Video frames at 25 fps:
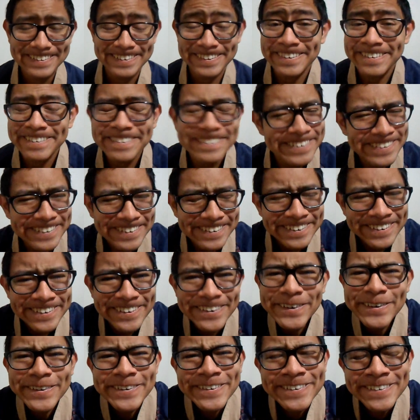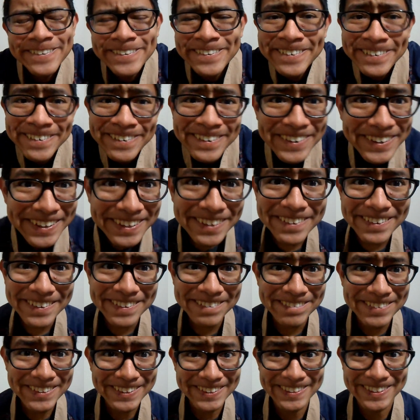Who, are you
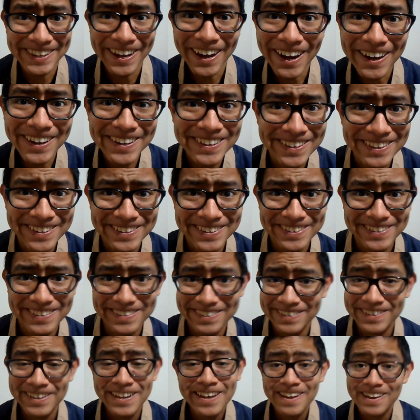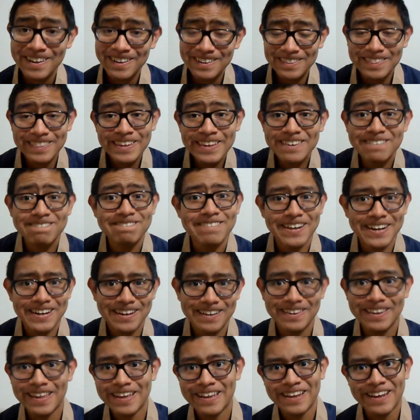even talking to? Think
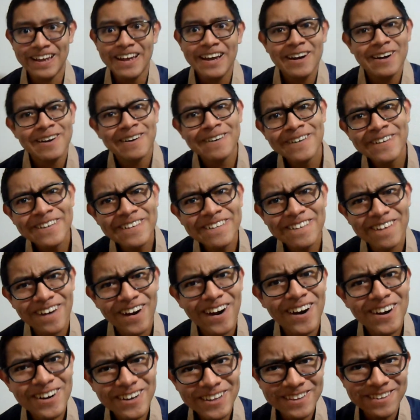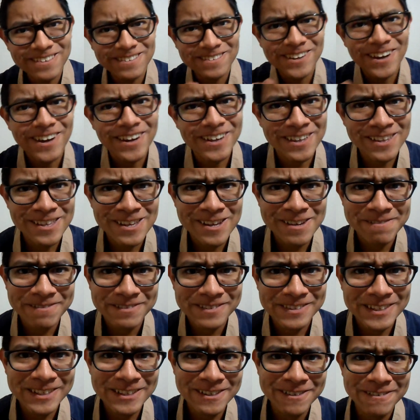about it, like, who are you
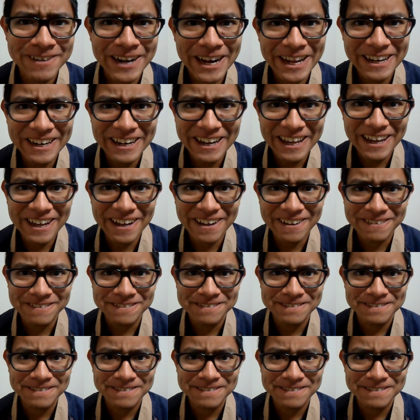talking to right now?